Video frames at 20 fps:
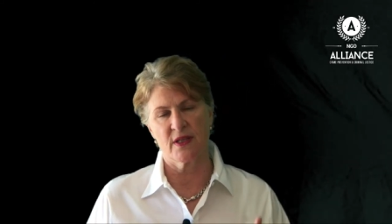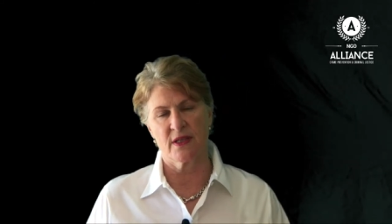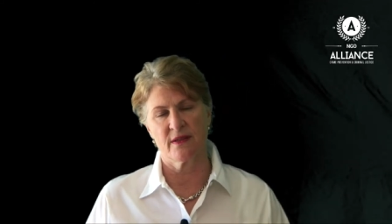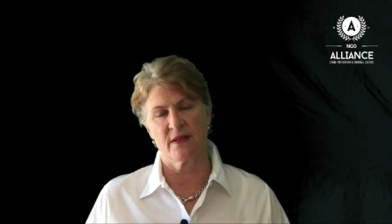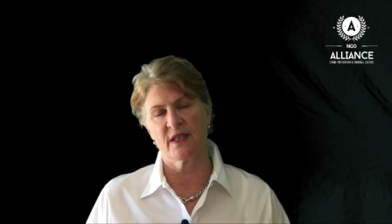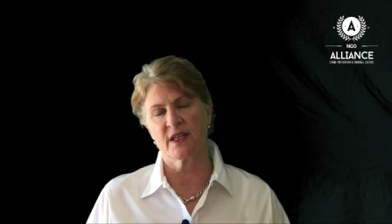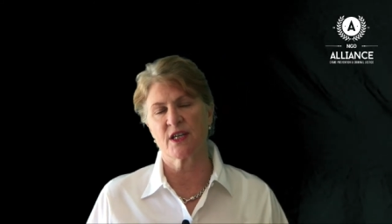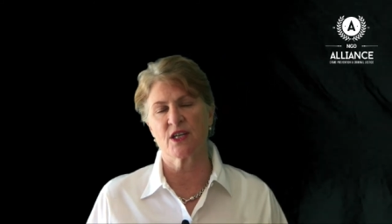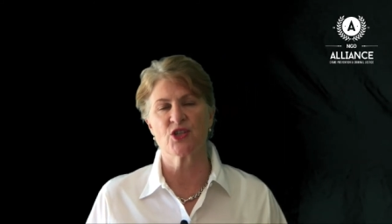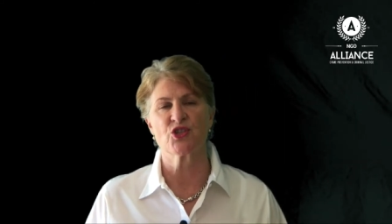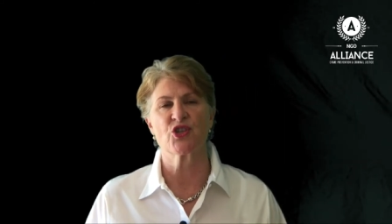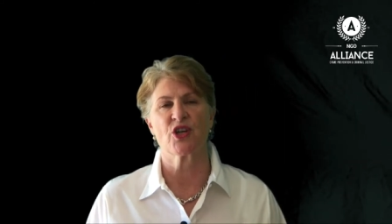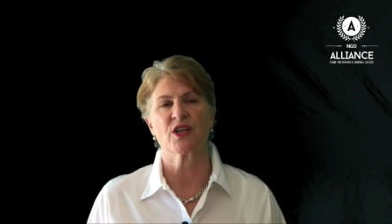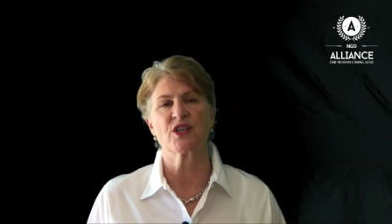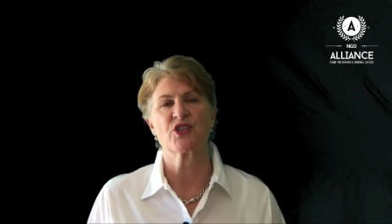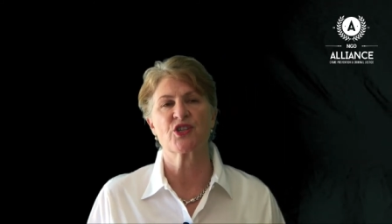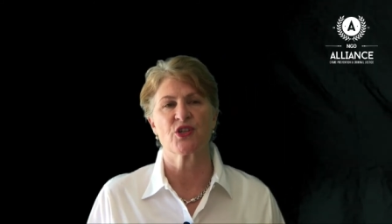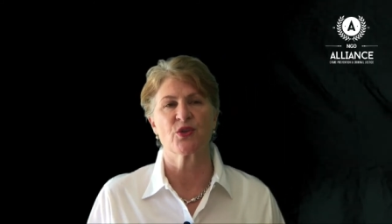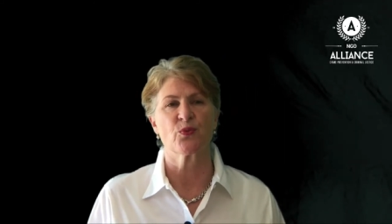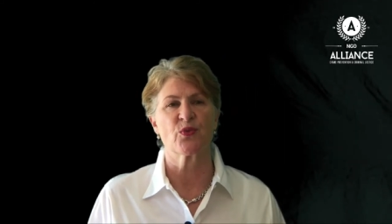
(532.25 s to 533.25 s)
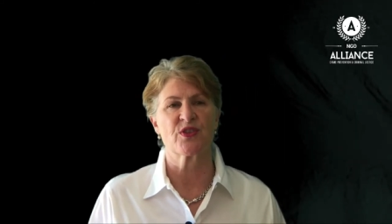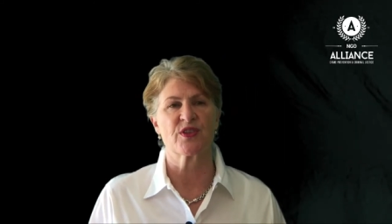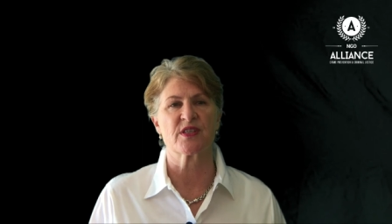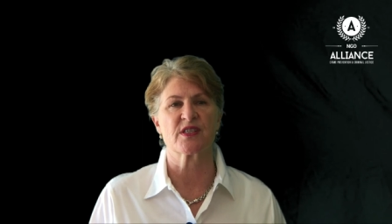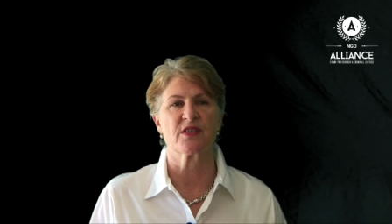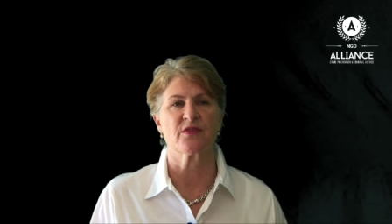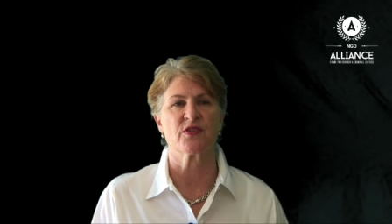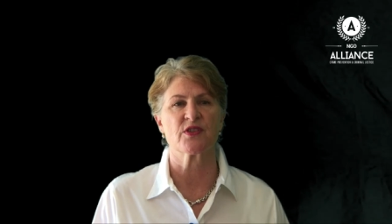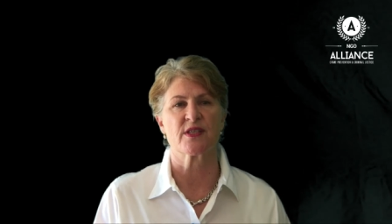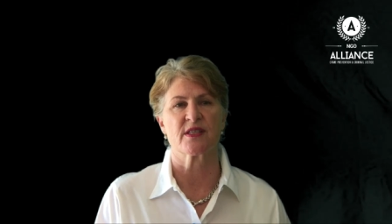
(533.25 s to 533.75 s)
in conjunction with the
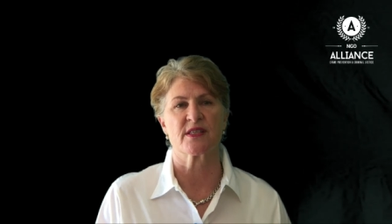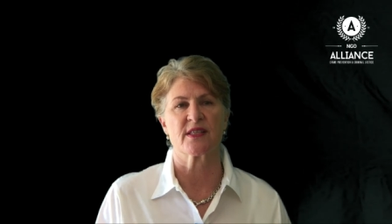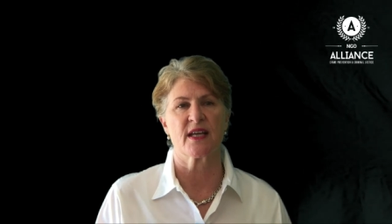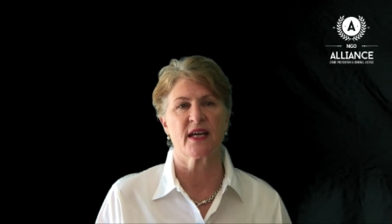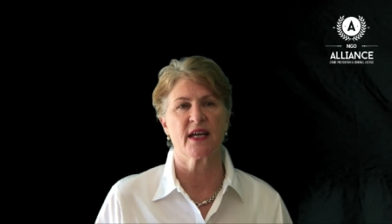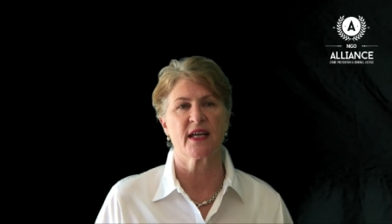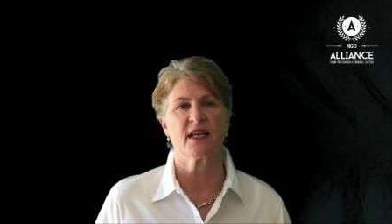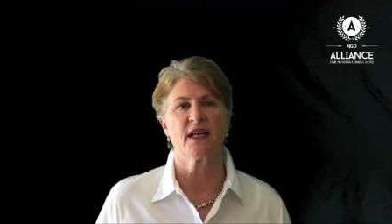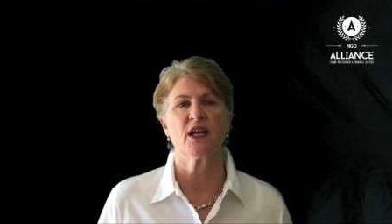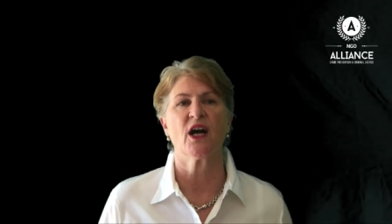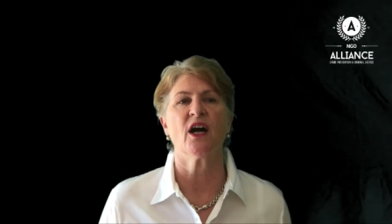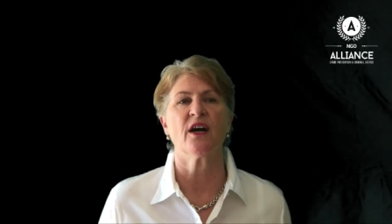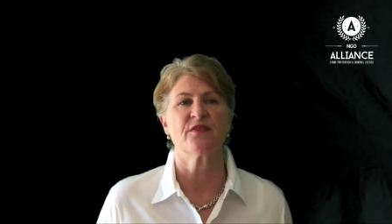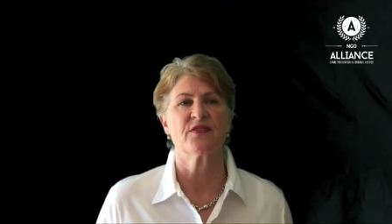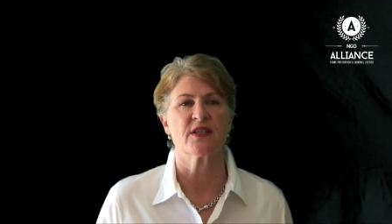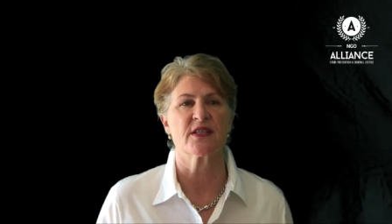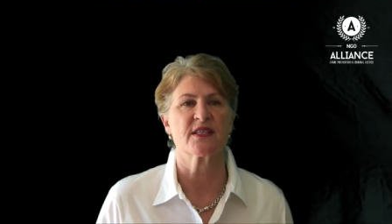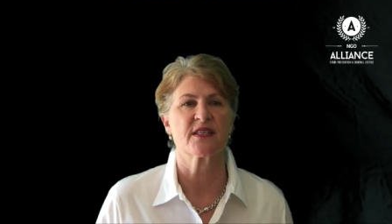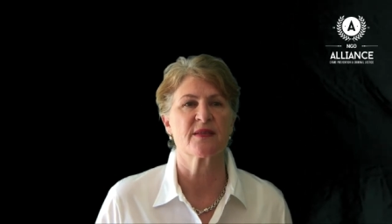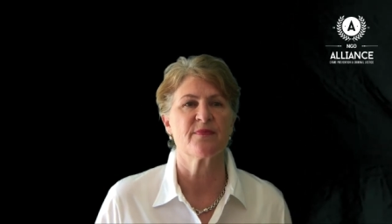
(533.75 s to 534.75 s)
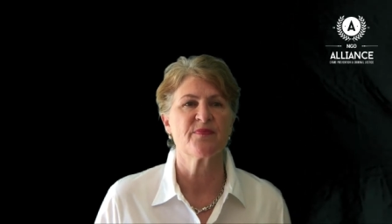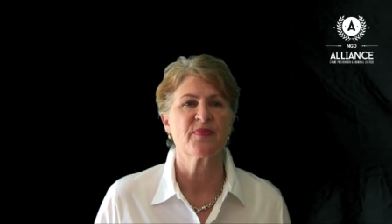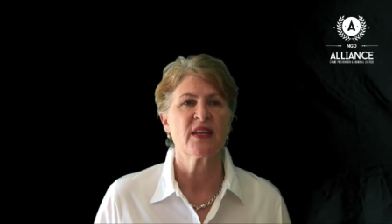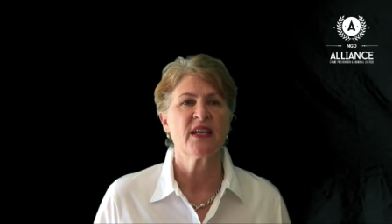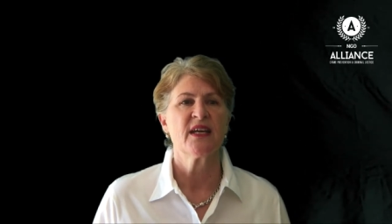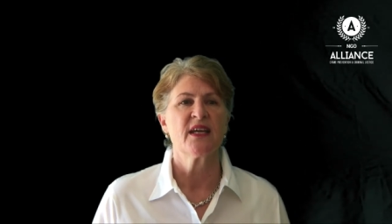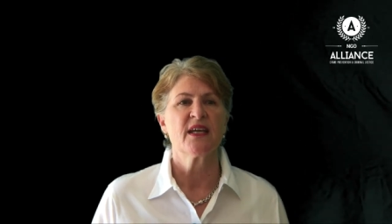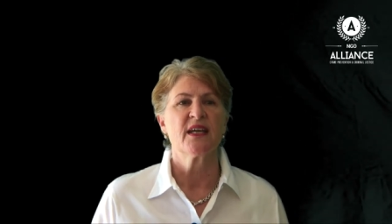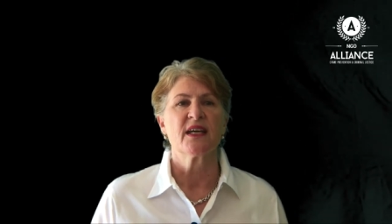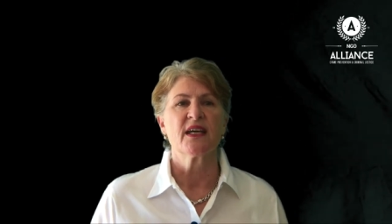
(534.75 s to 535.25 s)
Civil Society Office.
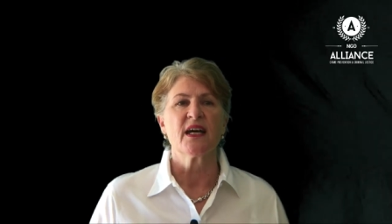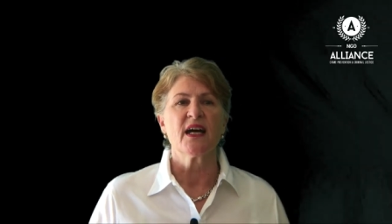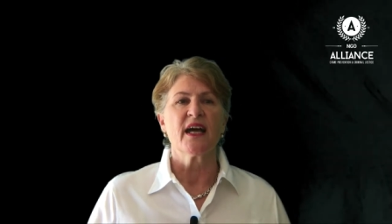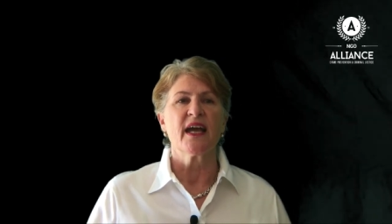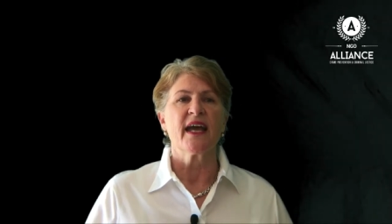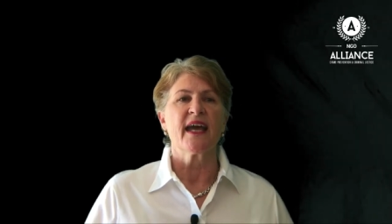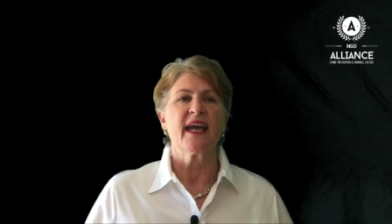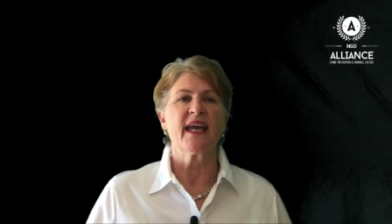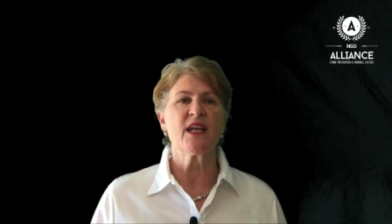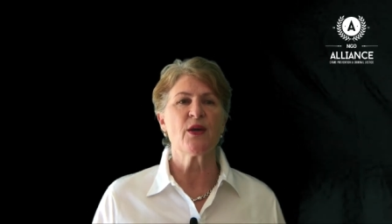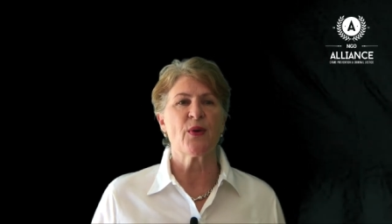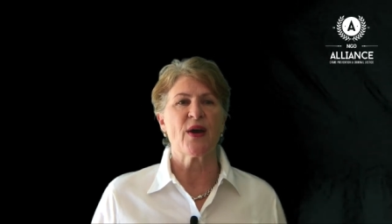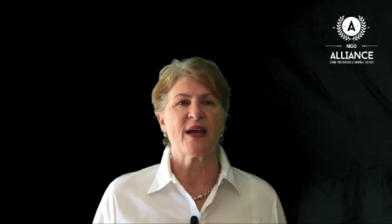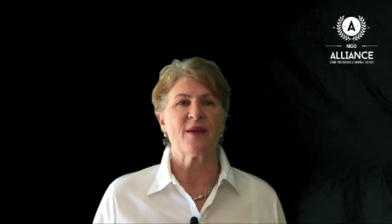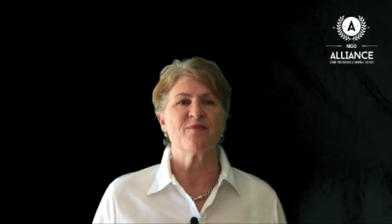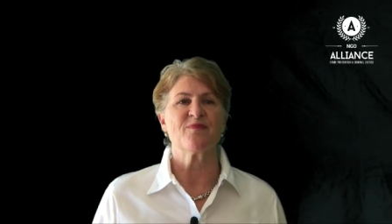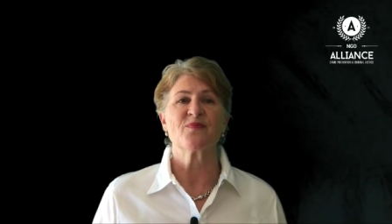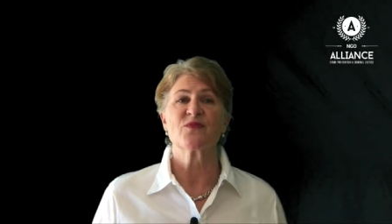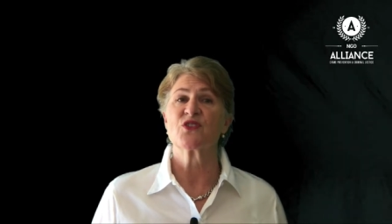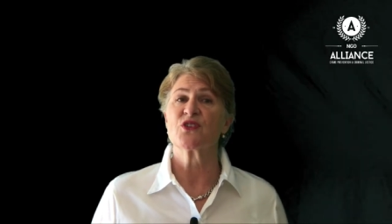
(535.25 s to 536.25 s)
Anyway,